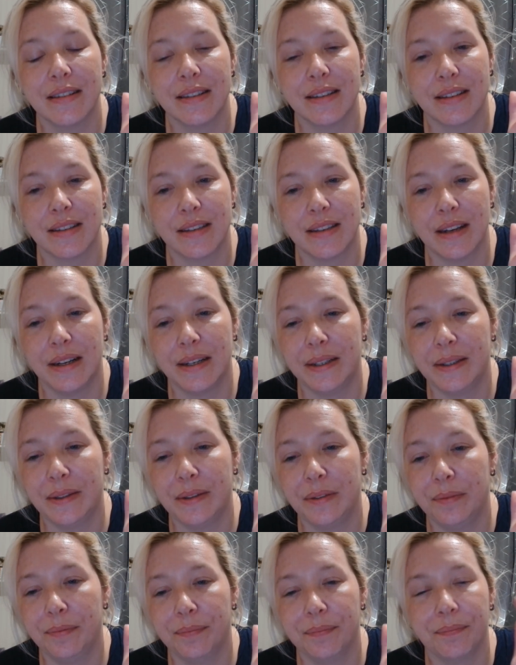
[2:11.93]

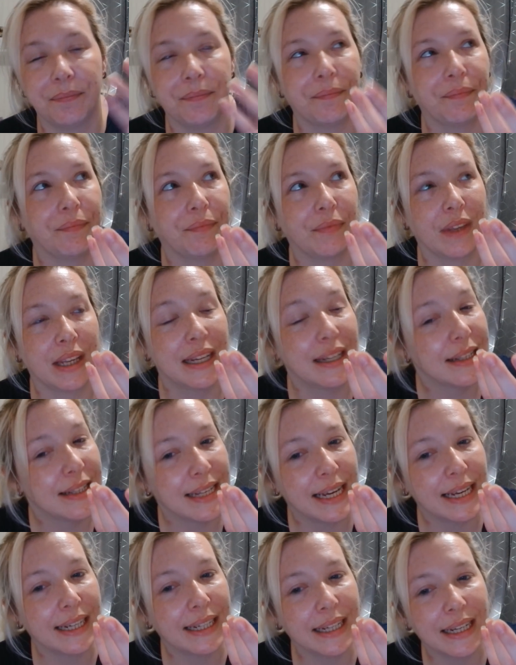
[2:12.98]
So
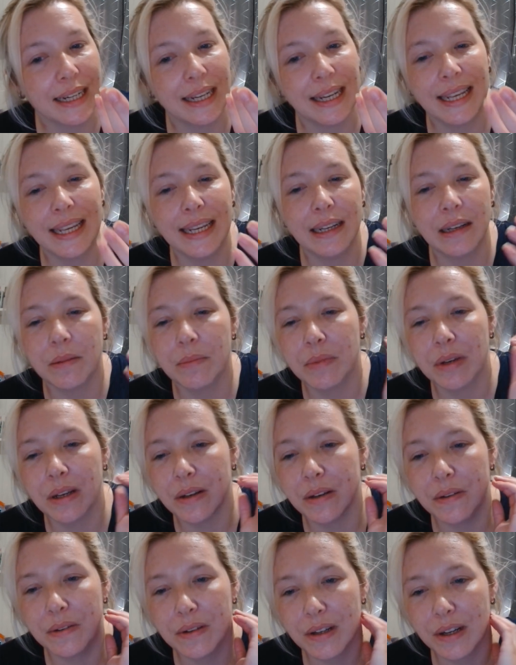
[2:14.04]
technically I'm no
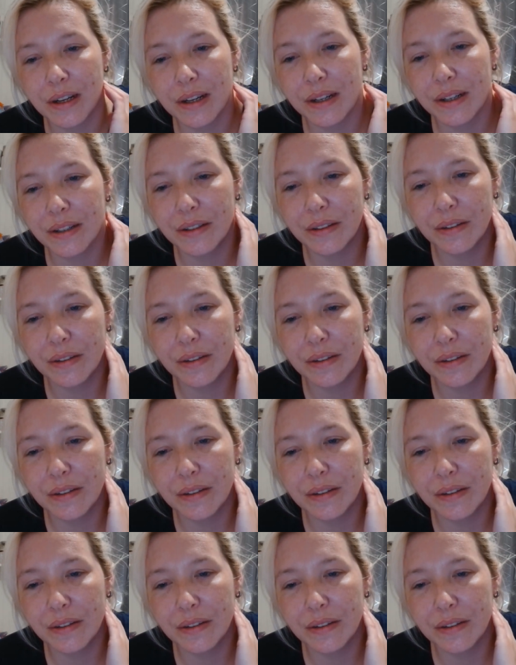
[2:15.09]
longer